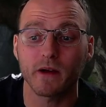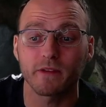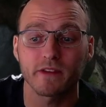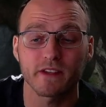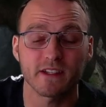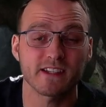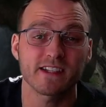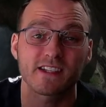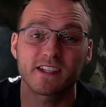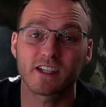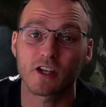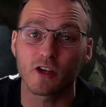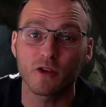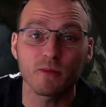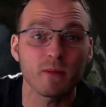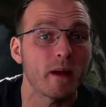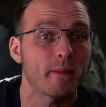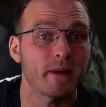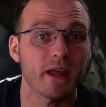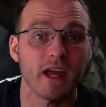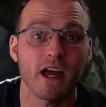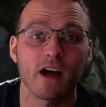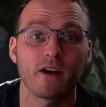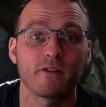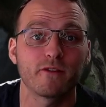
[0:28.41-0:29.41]
This still might
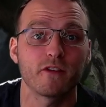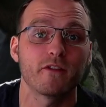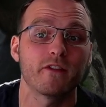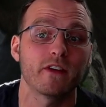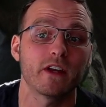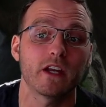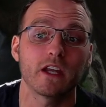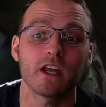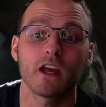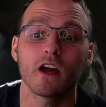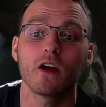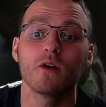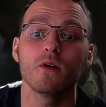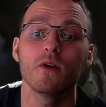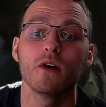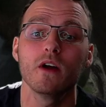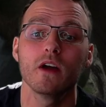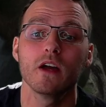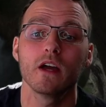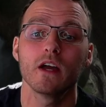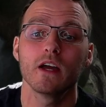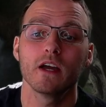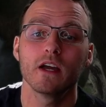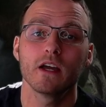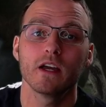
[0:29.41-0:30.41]
be a helpful video
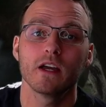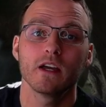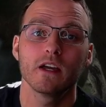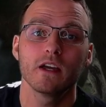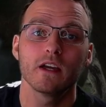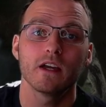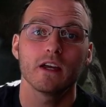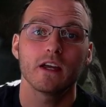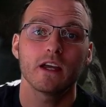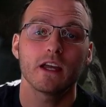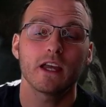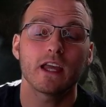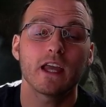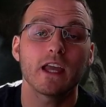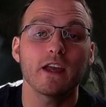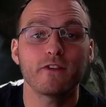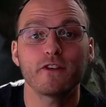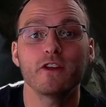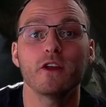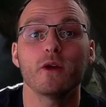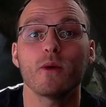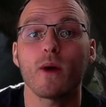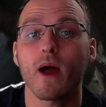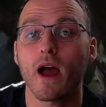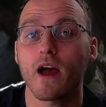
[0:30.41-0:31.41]
if
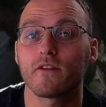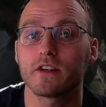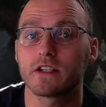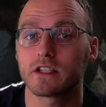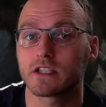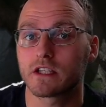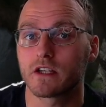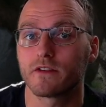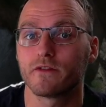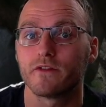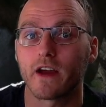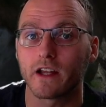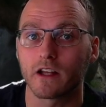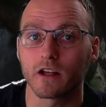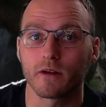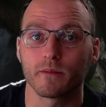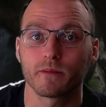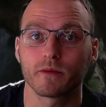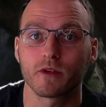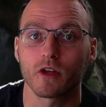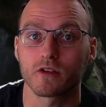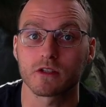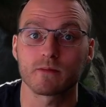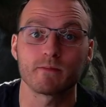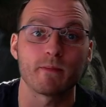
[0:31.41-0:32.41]
you haven't developed
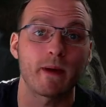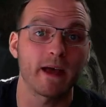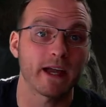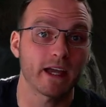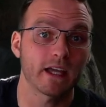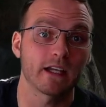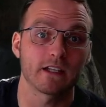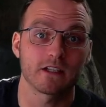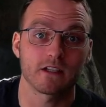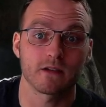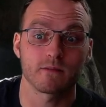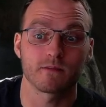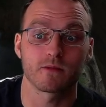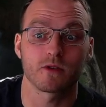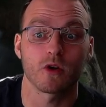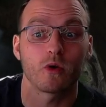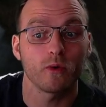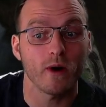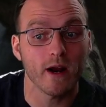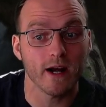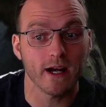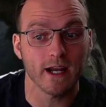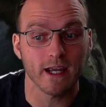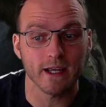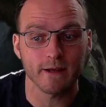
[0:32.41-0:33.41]
those mechanisms
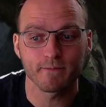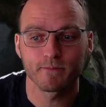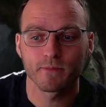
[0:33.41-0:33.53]
already.